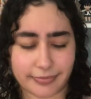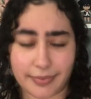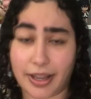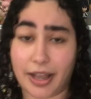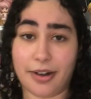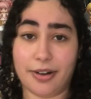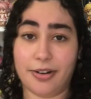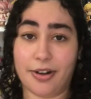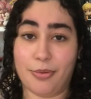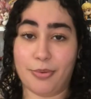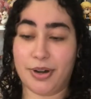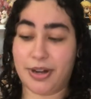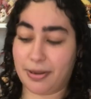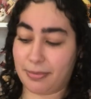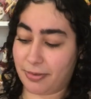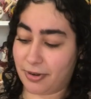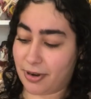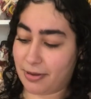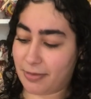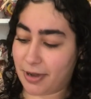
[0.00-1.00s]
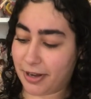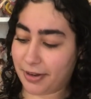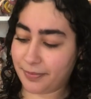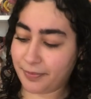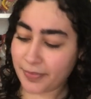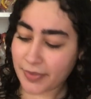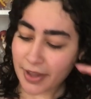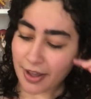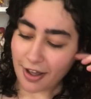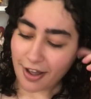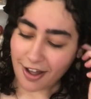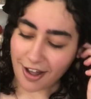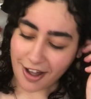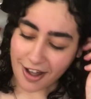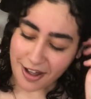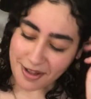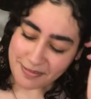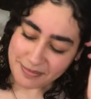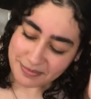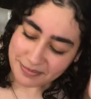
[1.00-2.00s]
I don't know what number I'm
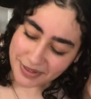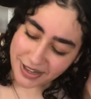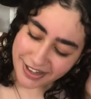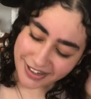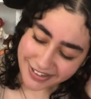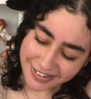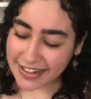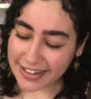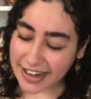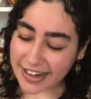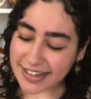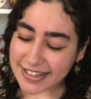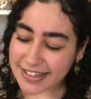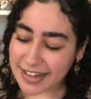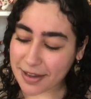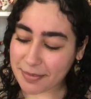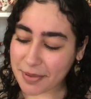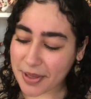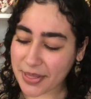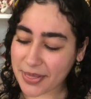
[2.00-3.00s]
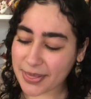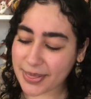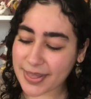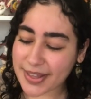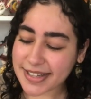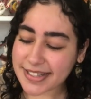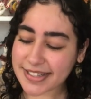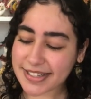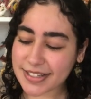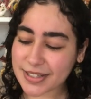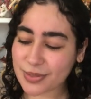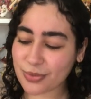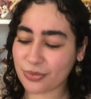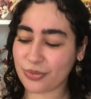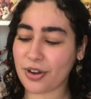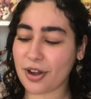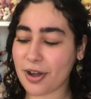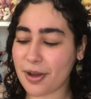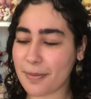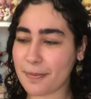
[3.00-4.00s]
on. Next up, this is
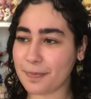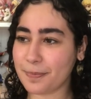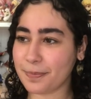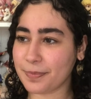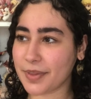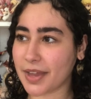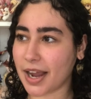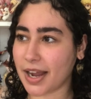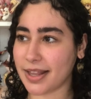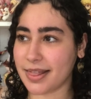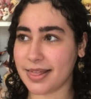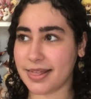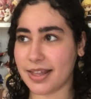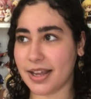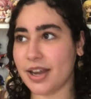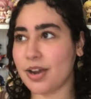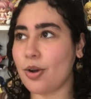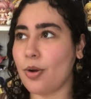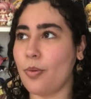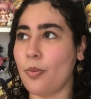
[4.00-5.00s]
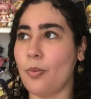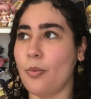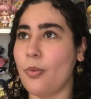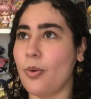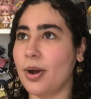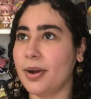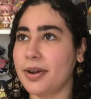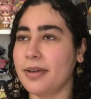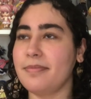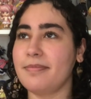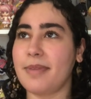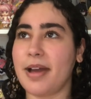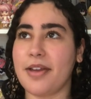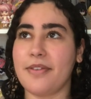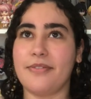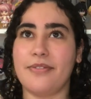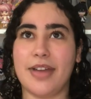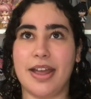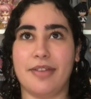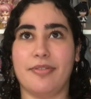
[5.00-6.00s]
from, I think, one of my
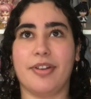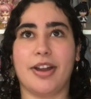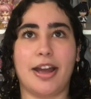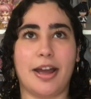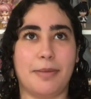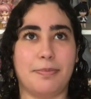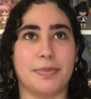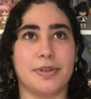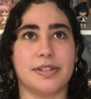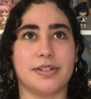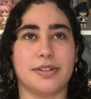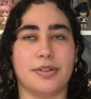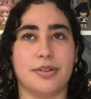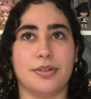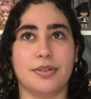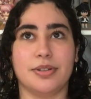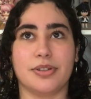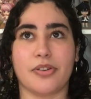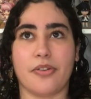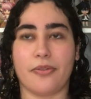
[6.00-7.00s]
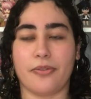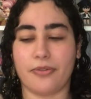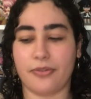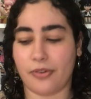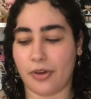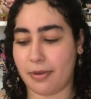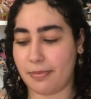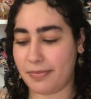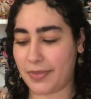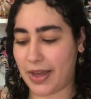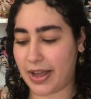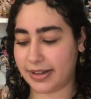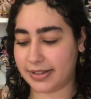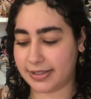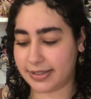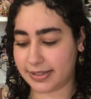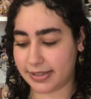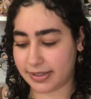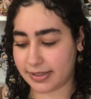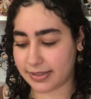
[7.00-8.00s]
favorite episodes from that
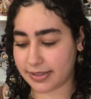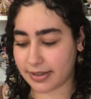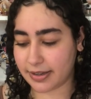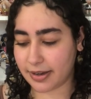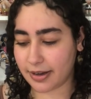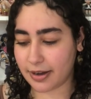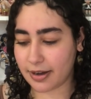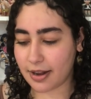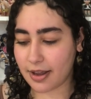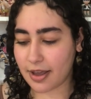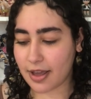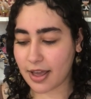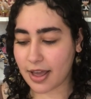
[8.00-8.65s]
season.